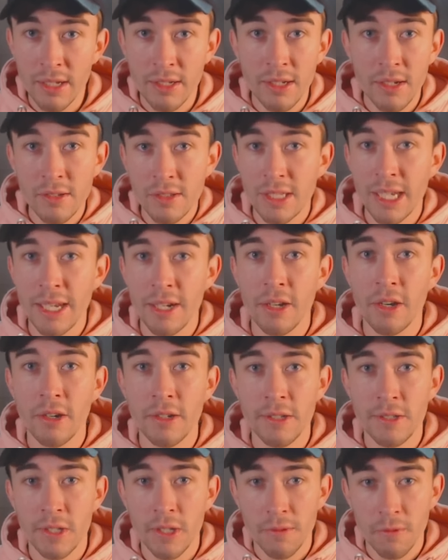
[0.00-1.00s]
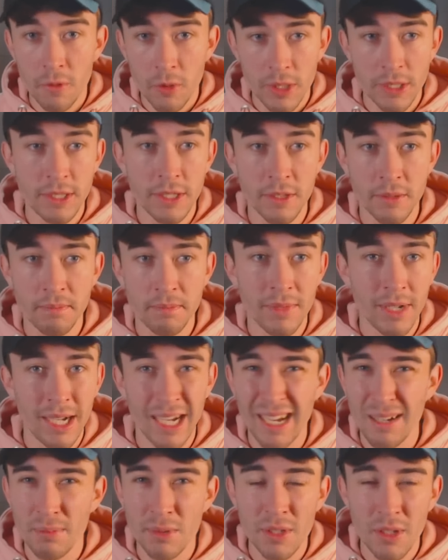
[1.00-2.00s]
Does Ten Hag deserve criticism?
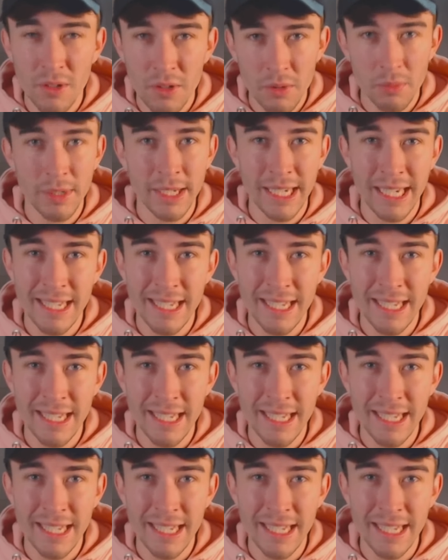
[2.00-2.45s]
Absolutely.